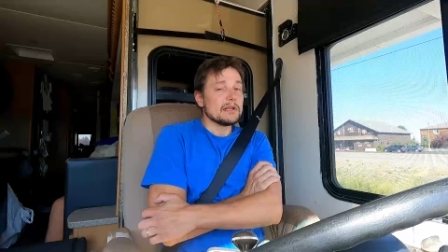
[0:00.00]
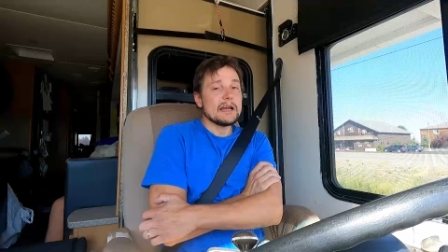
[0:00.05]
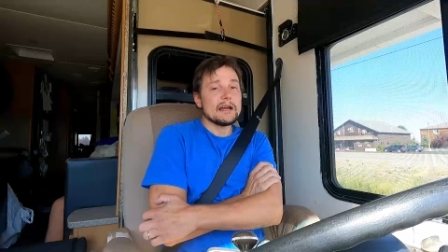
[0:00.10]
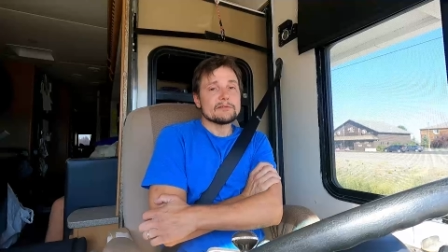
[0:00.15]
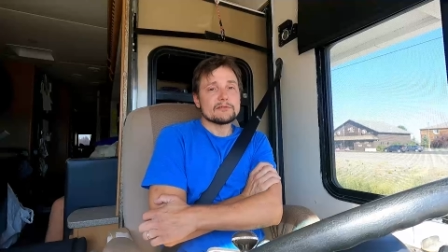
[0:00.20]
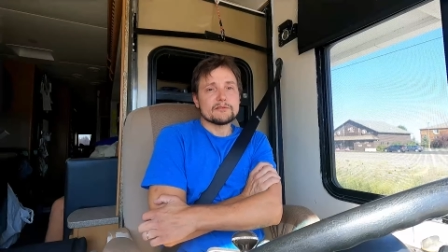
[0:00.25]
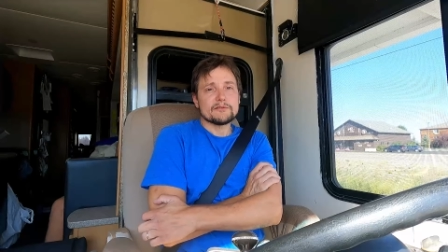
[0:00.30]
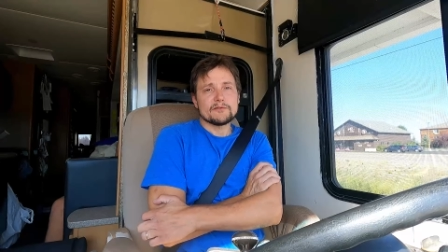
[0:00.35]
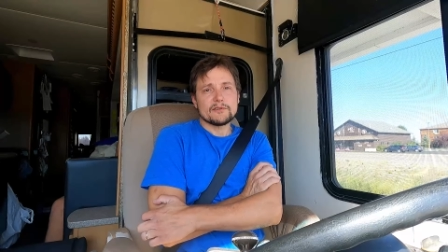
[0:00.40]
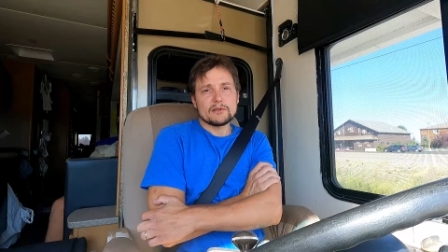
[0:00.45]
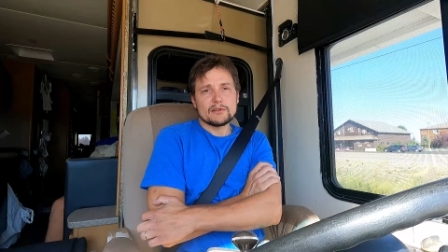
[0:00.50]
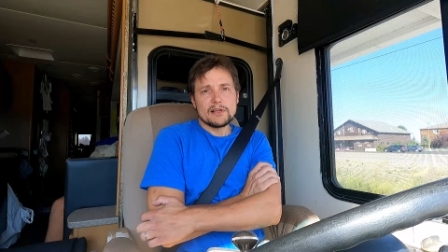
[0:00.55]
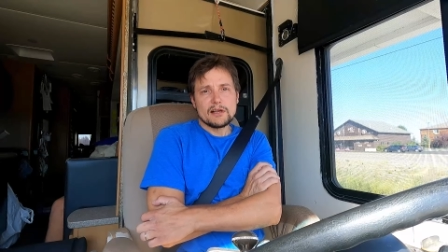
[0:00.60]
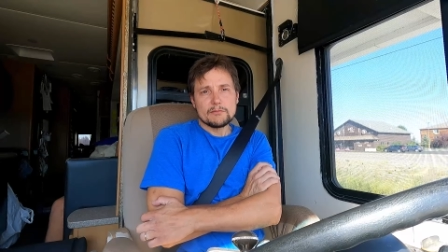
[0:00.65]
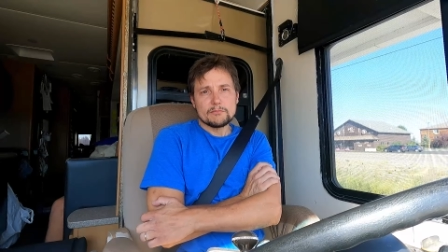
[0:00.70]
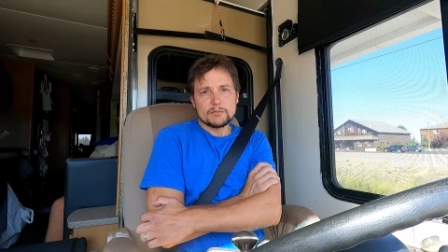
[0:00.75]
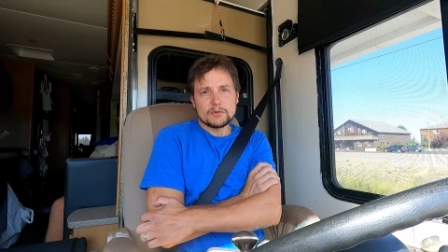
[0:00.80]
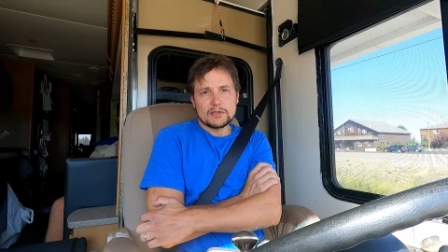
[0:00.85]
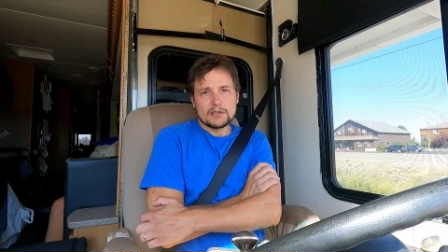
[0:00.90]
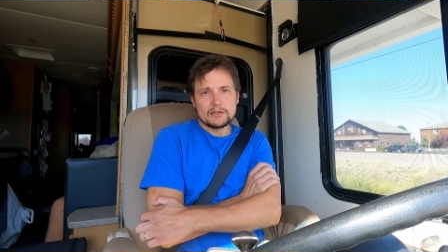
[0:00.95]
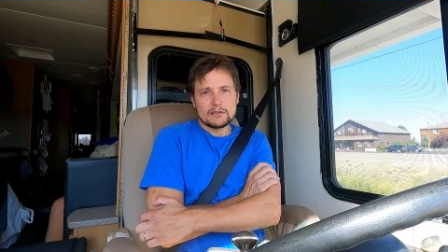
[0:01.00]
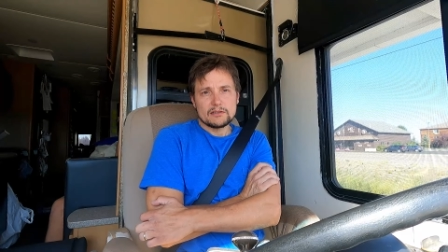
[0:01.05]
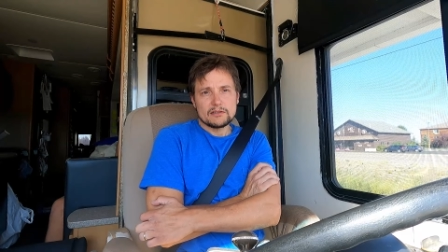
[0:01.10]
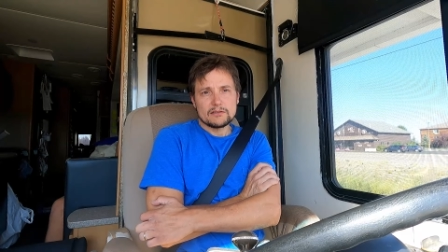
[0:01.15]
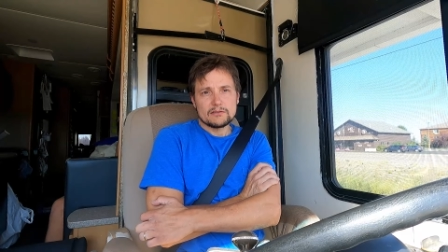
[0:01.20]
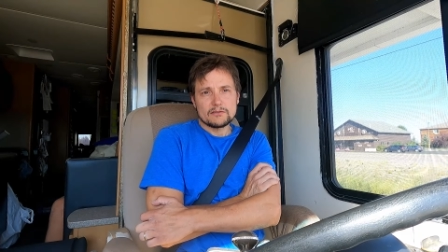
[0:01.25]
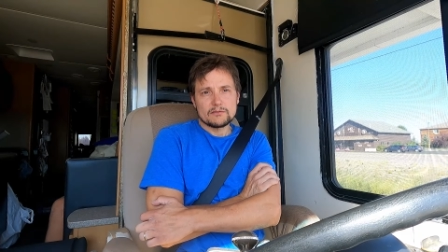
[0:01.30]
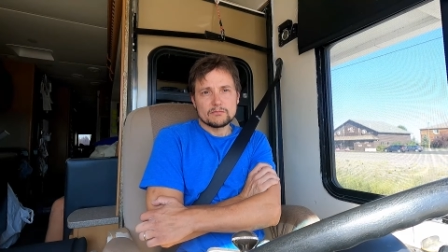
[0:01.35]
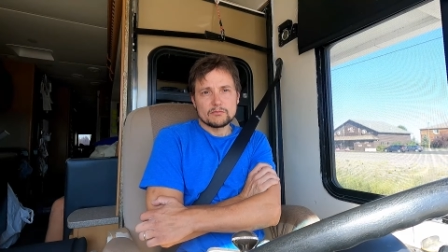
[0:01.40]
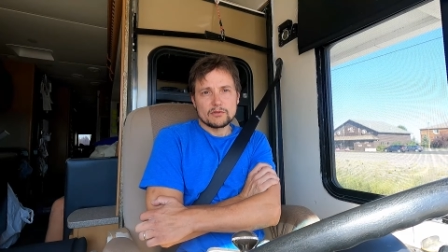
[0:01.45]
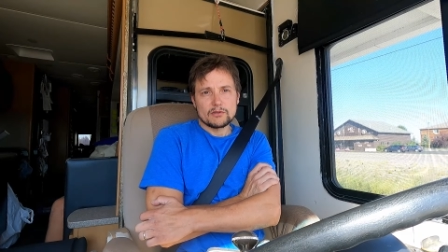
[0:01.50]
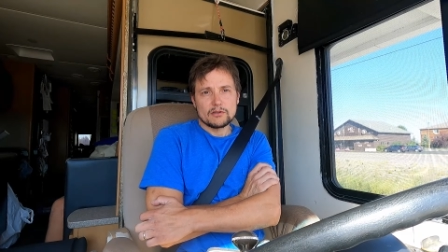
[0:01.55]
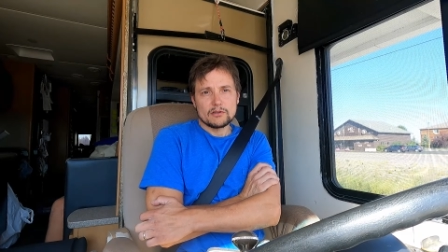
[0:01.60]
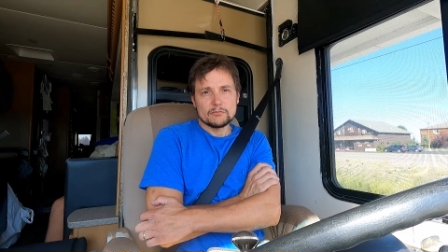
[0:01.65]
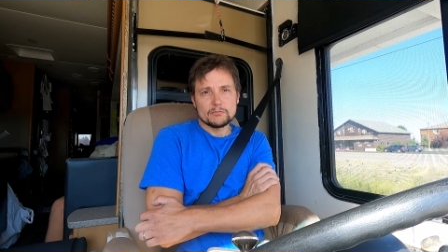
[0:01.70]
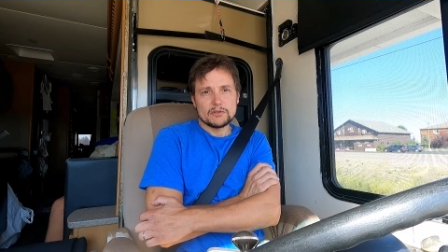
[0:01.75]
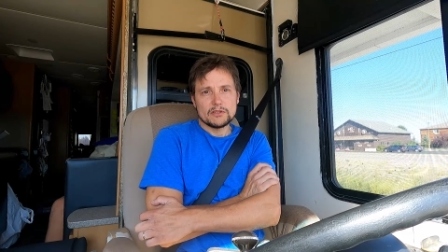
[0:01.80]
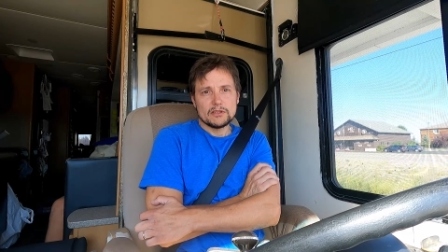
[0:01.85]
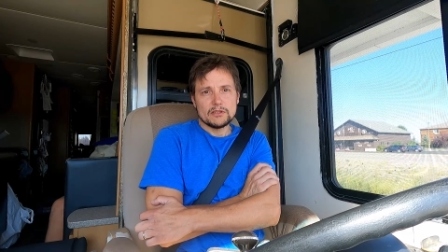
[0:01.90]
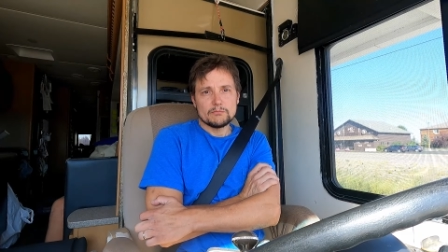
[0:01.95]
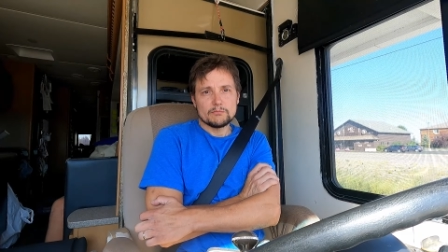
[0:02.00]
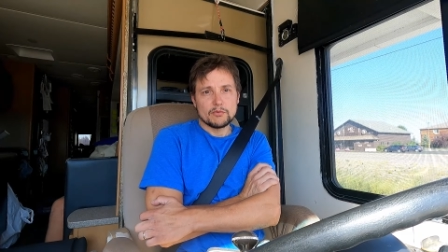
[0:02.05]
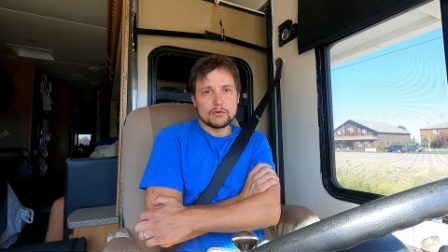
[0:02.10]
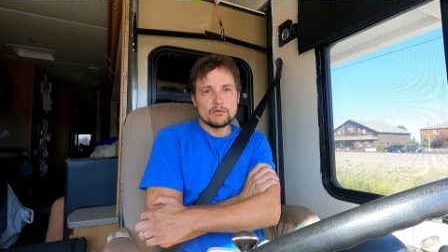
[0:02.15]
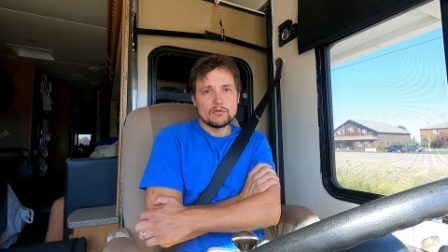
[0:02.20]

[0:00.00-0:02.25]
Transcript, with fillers: we have to fill up because we're going to be